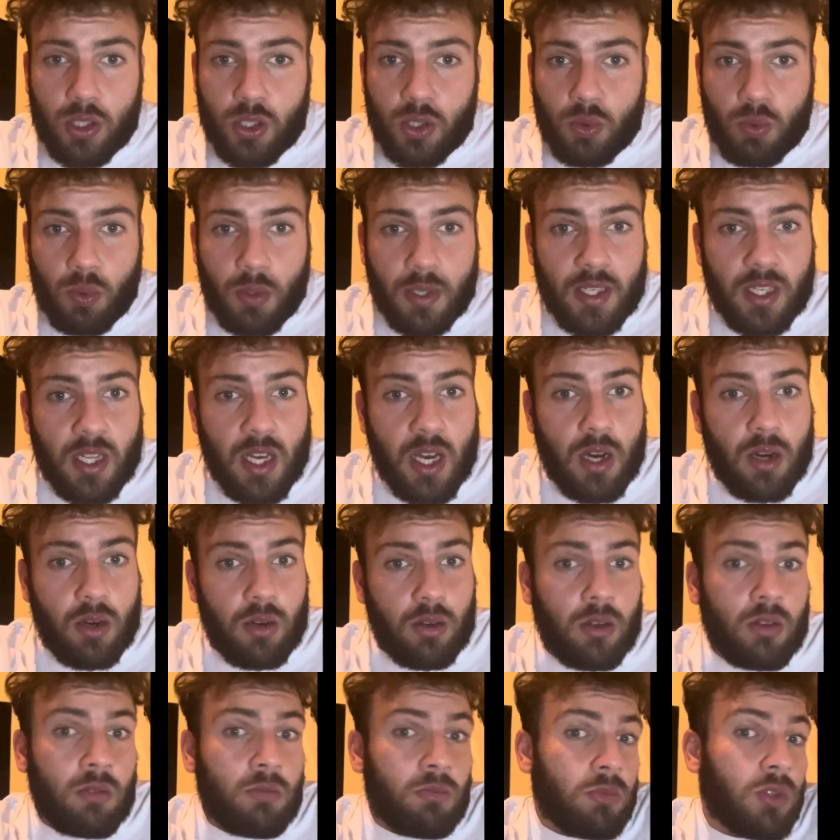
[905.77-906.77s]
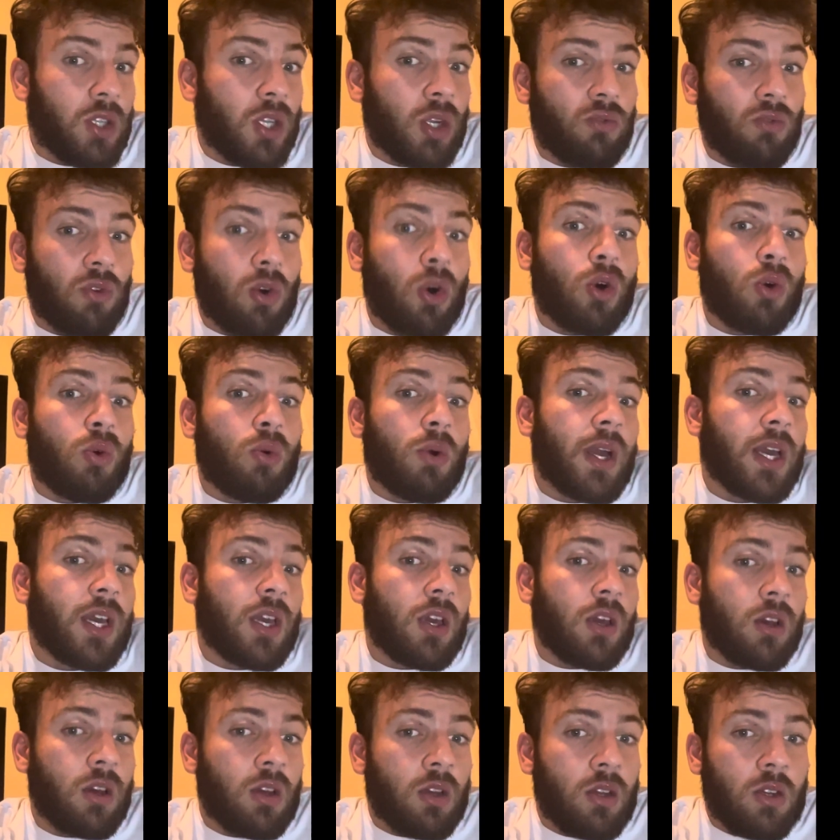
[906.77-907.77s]
went down the wrong
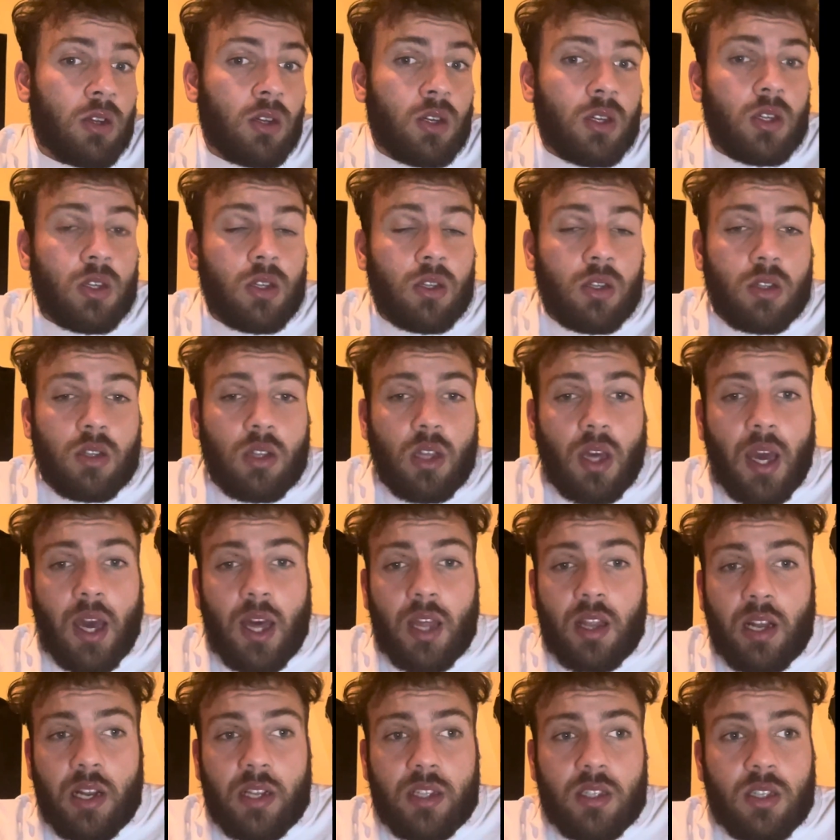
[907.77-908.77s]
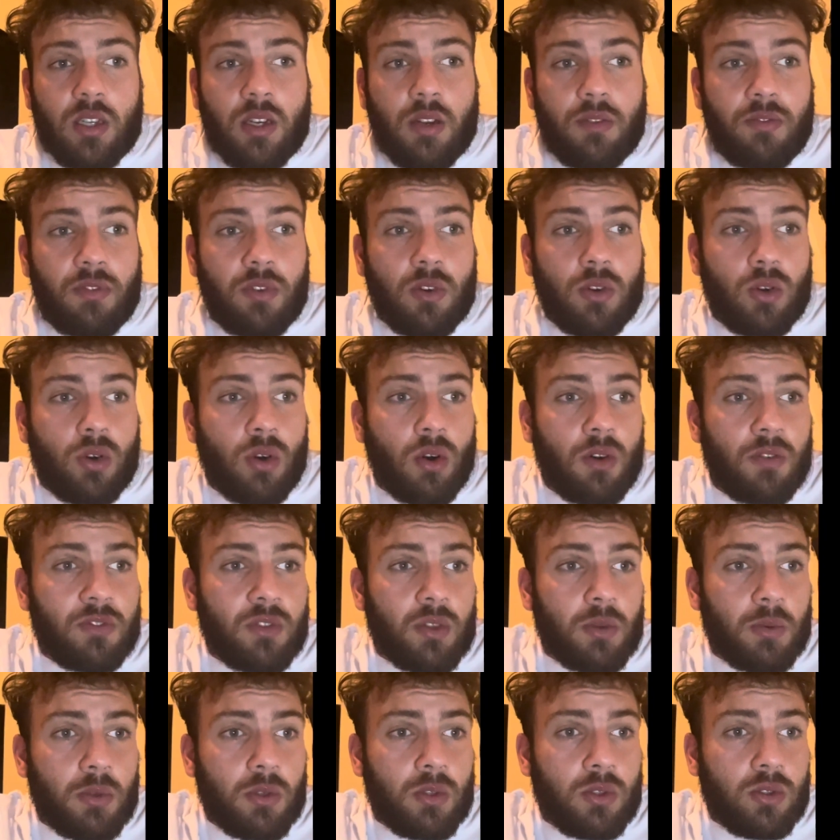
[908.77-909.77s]
way. The athlete didn't feel
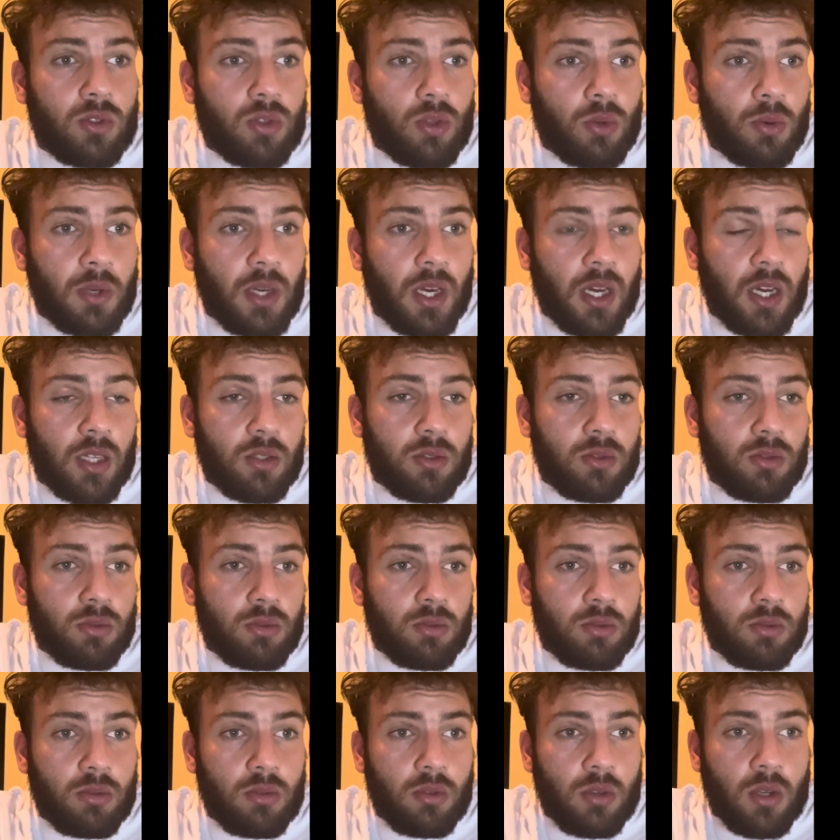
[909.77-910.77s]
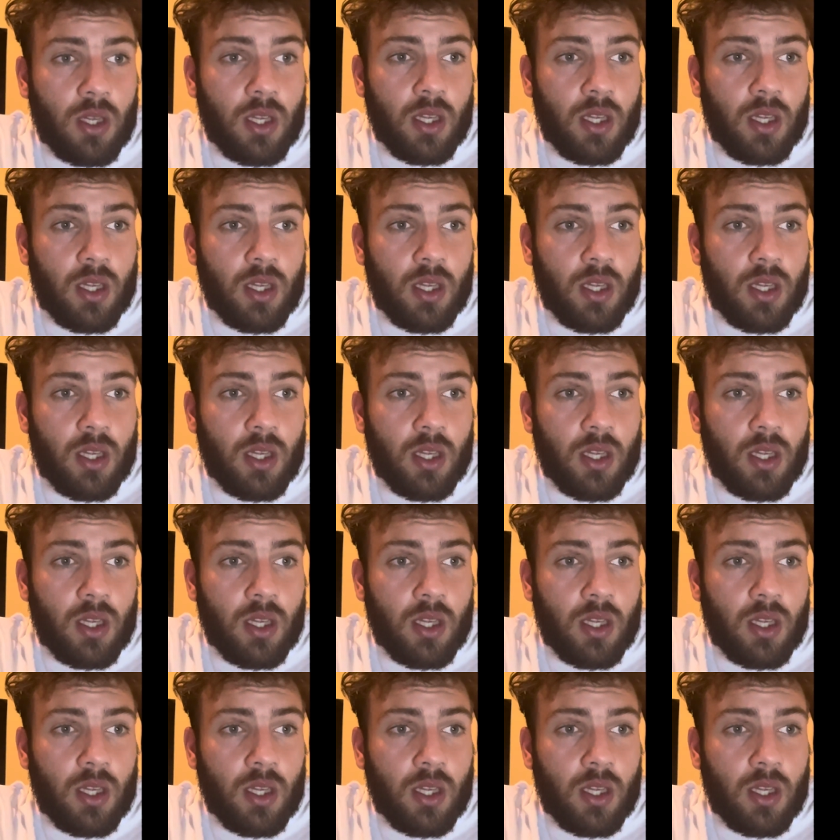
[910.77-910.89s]
comfortable, so we had to